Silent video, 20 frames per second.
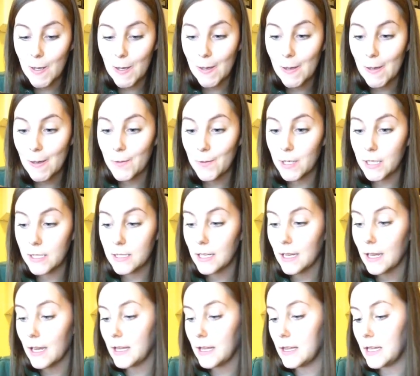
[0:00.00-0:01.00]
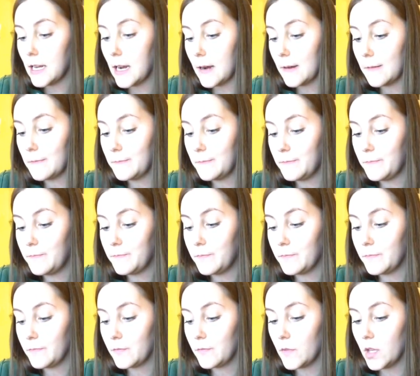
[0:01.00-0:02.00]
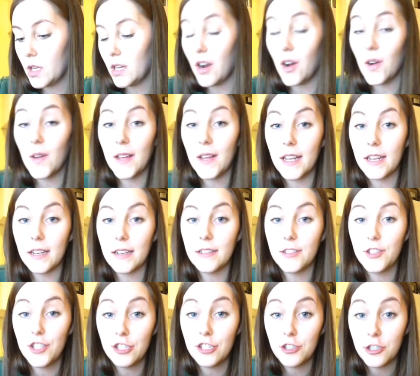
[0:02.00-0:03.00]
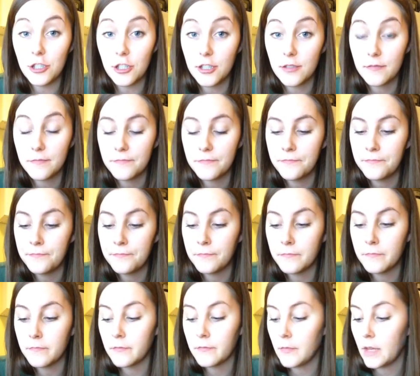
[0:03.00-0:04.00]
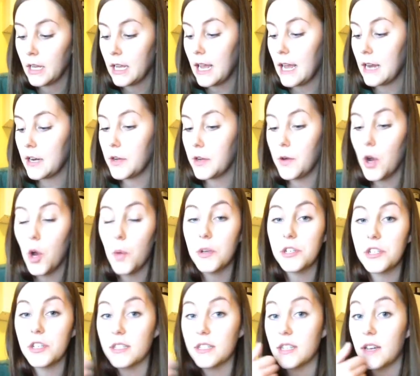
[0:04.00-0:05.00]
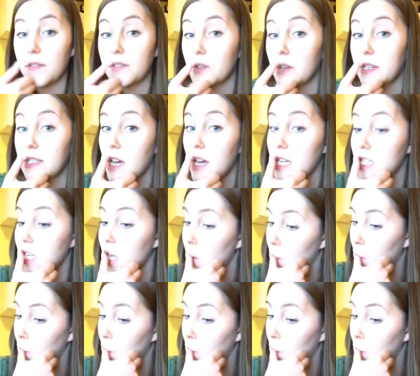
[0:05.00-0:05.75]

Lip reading: what else I got in there? Garlic, ginger, I don't know, a whole bunch of good stuff, soy sauce.